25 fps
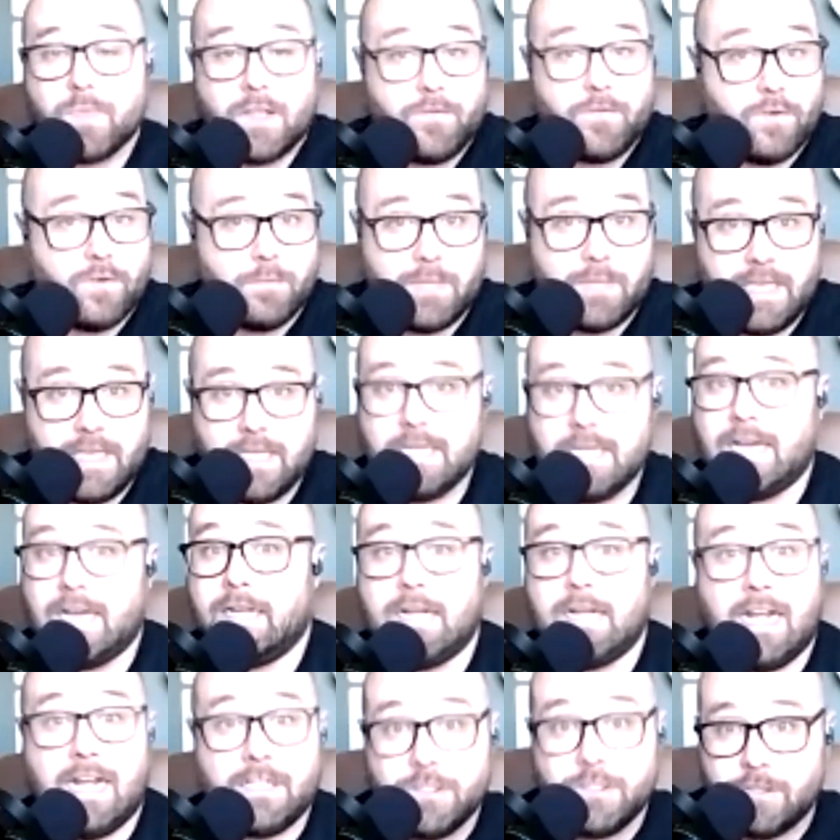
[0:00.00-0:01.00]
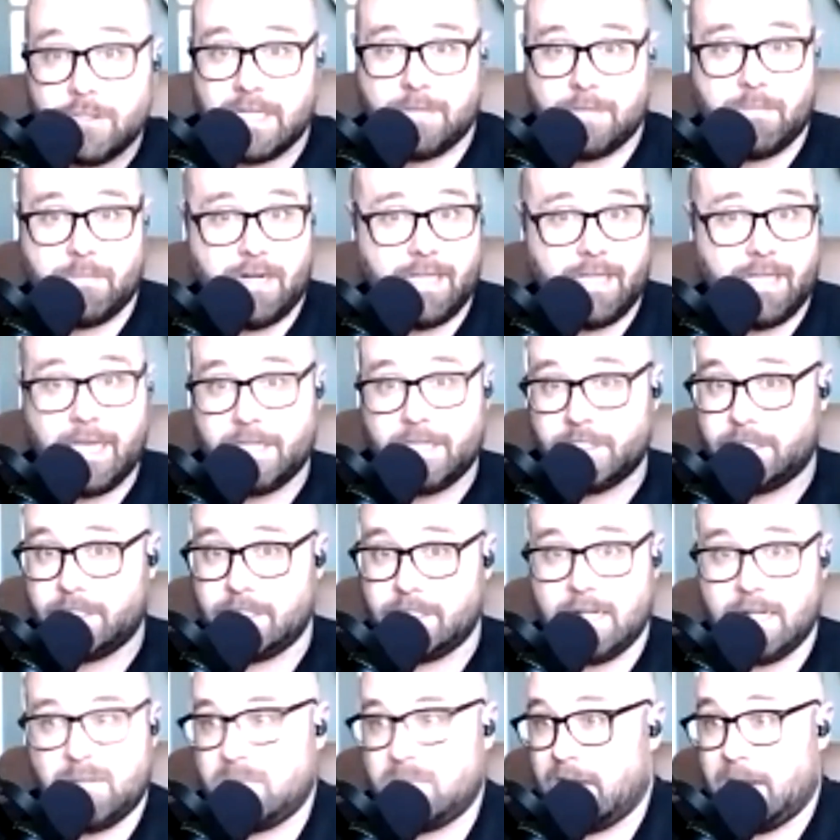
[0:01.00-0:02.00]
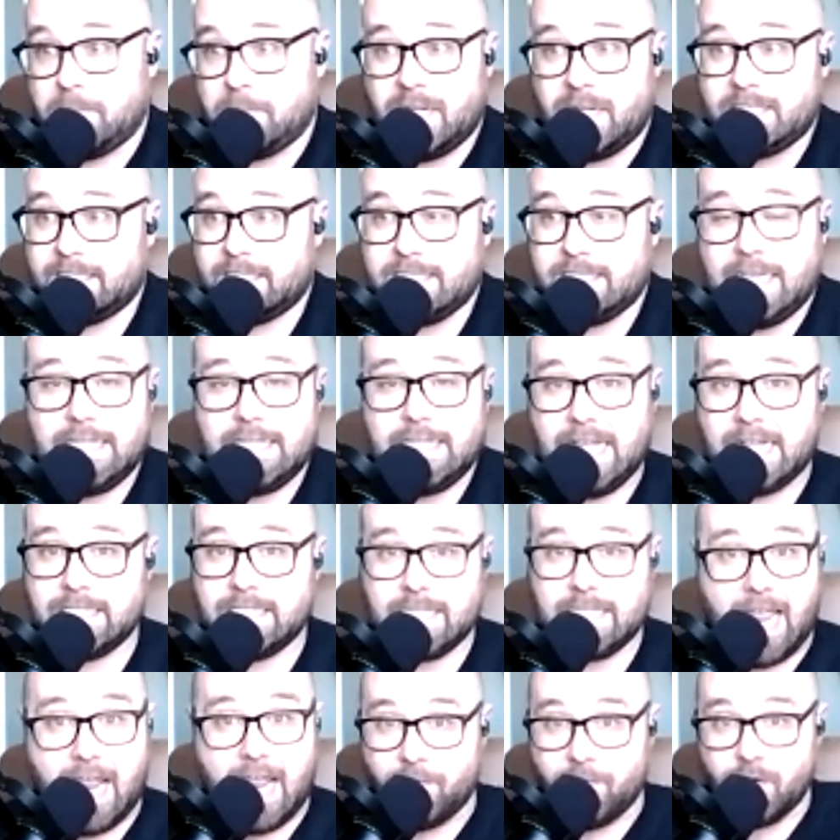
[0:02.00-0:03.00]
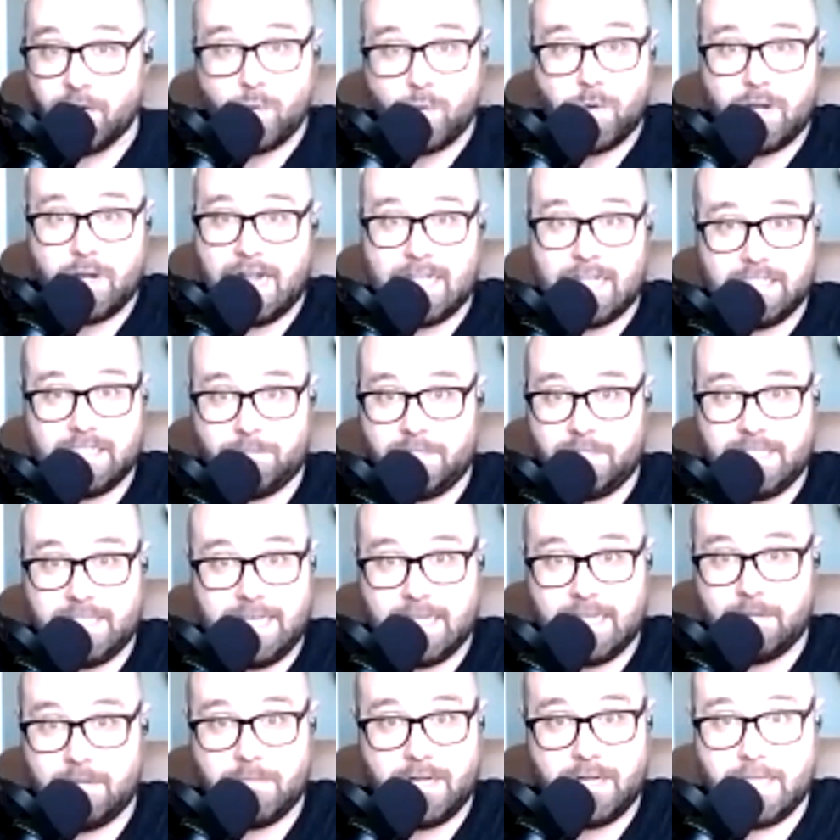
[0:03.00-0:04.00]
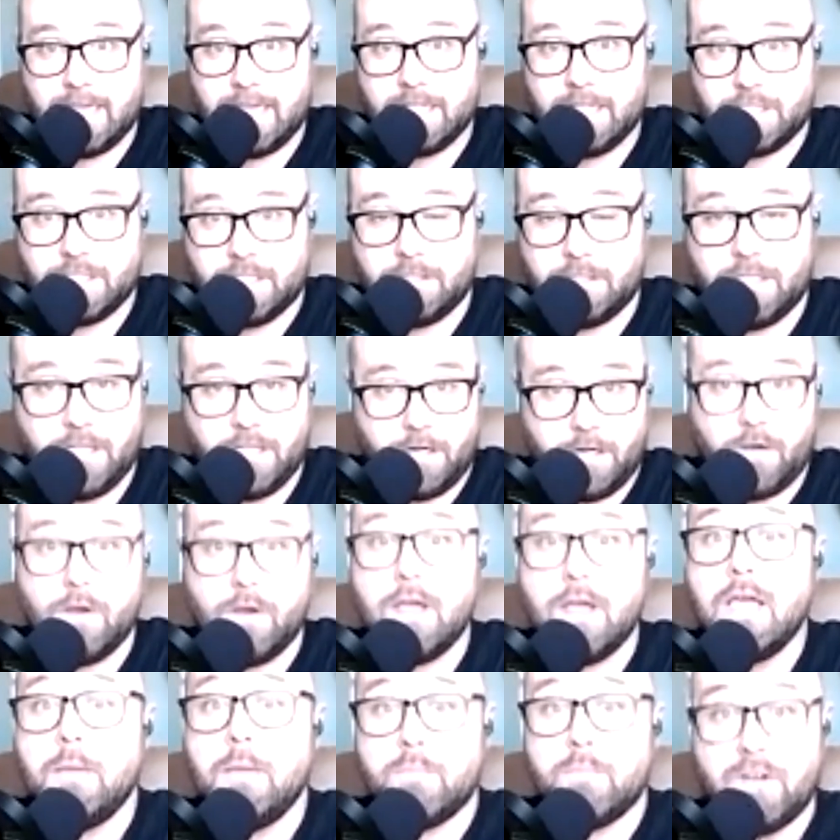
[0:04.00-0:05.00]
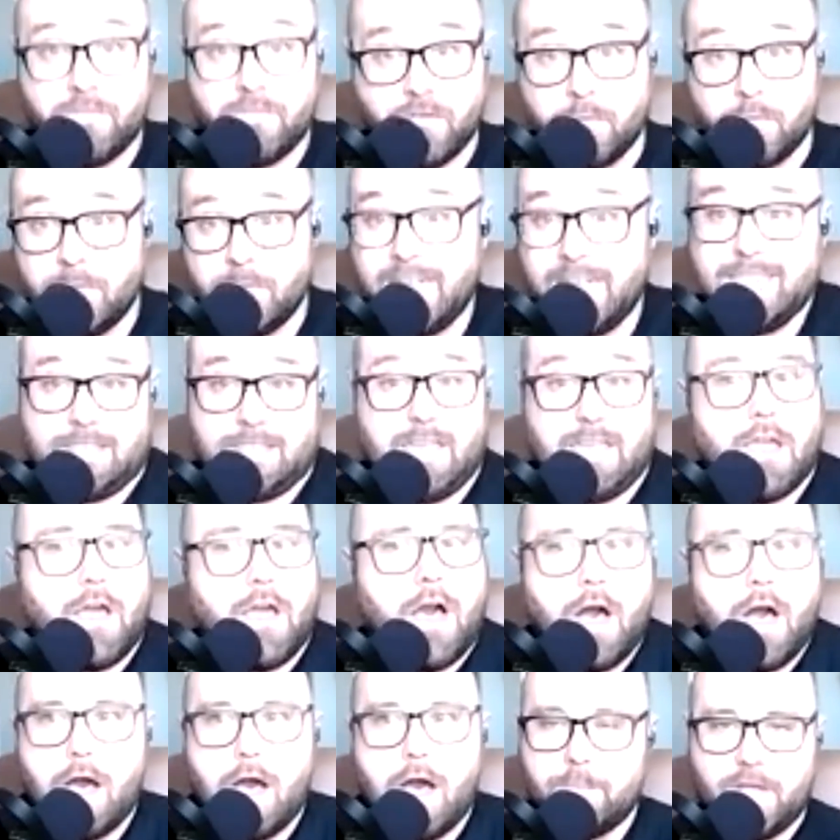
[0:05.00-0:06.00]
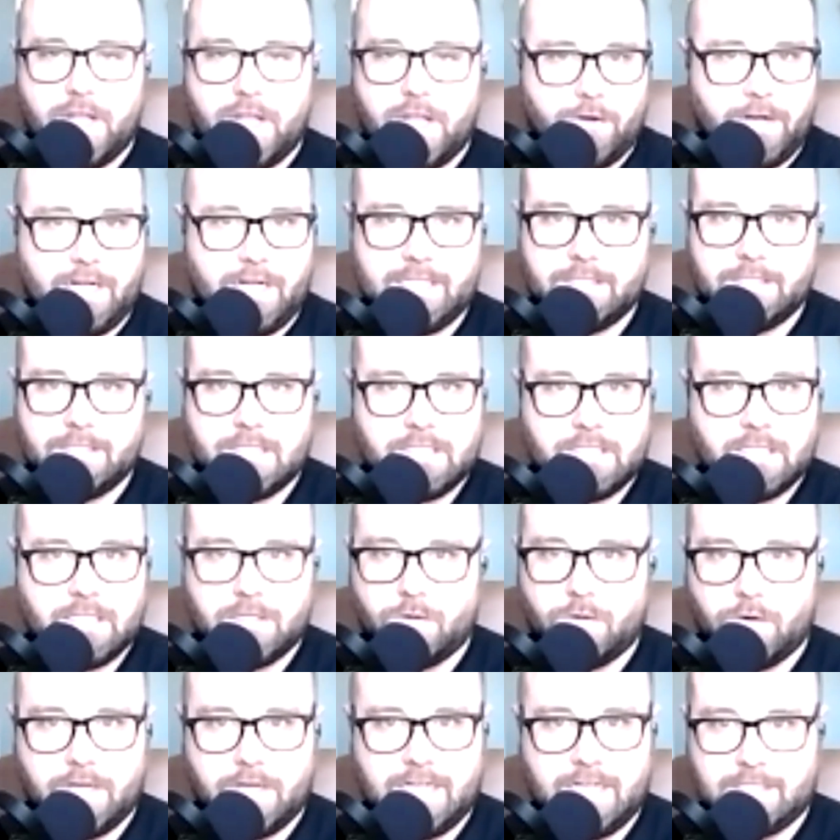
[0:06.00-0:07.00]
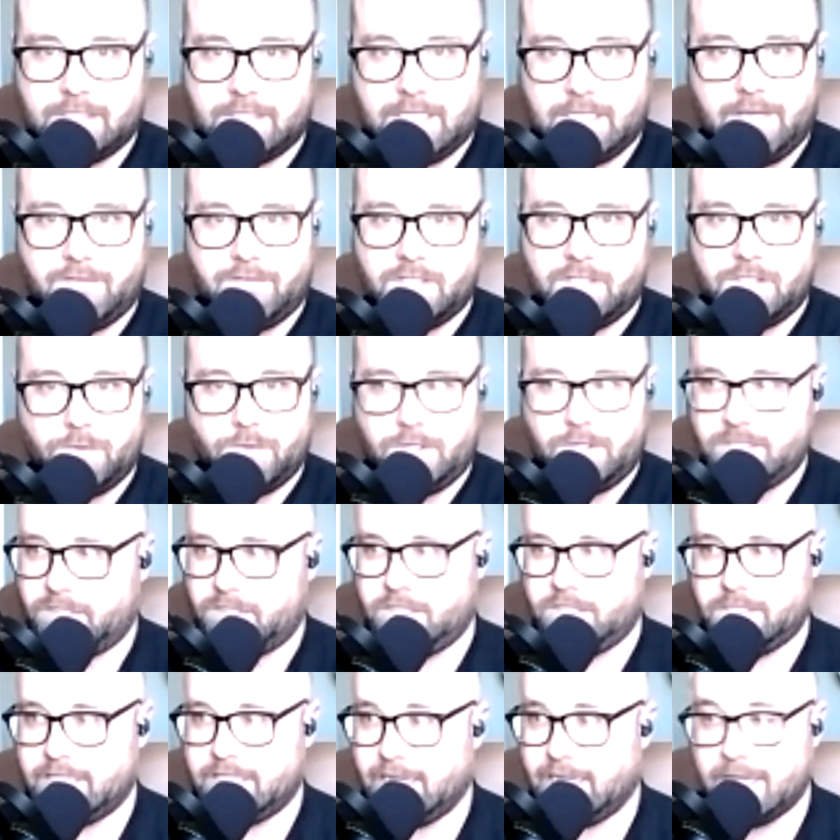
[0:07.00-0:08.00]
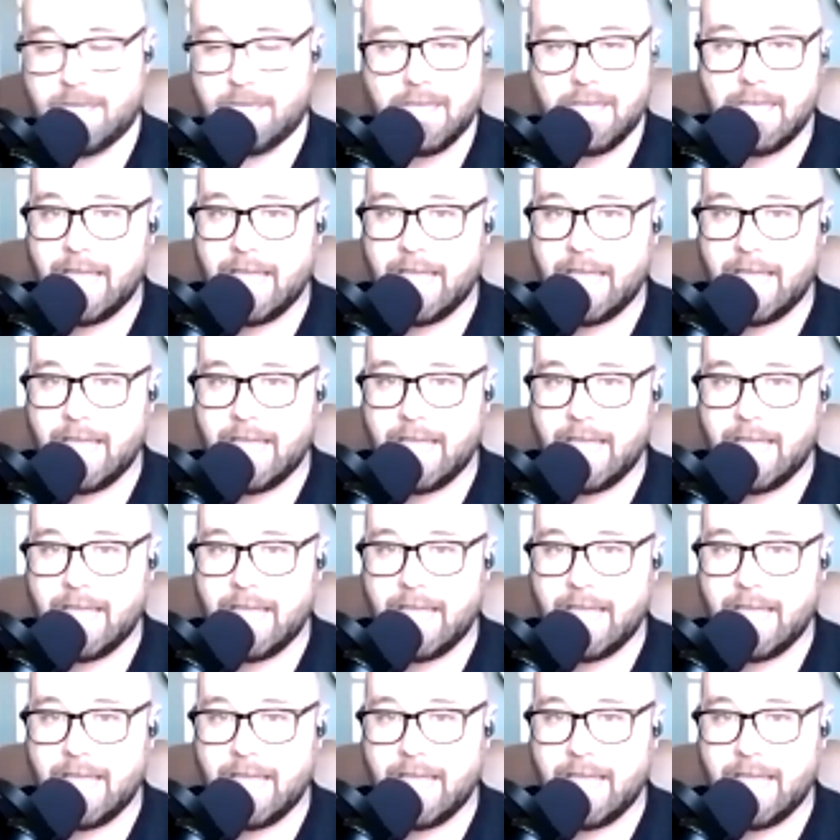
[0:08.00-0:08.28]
for me i, I do take medication I'm, I'm not saying that everyone has to be taking medication you know but for me it's a common grace that the lord has given to us just like